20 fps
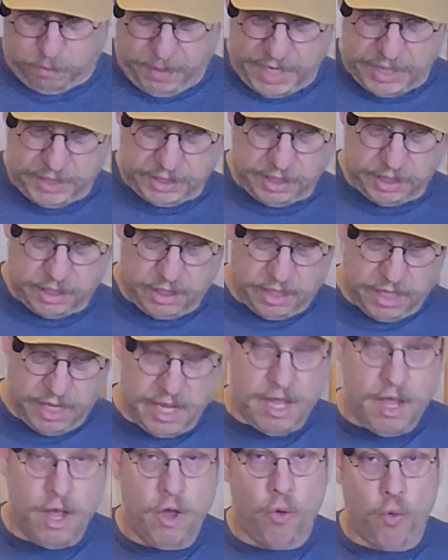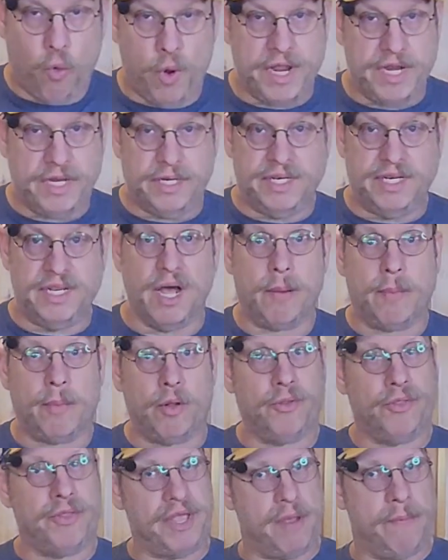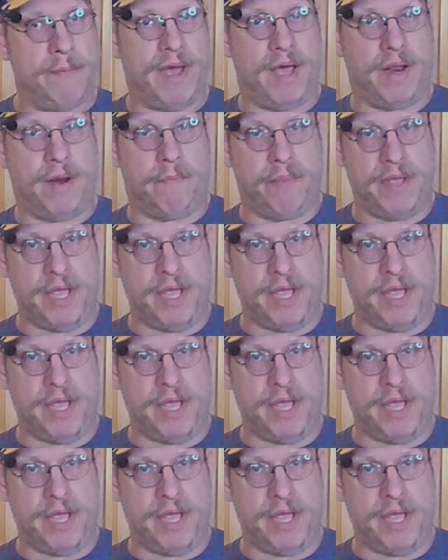basically, we doubled the amount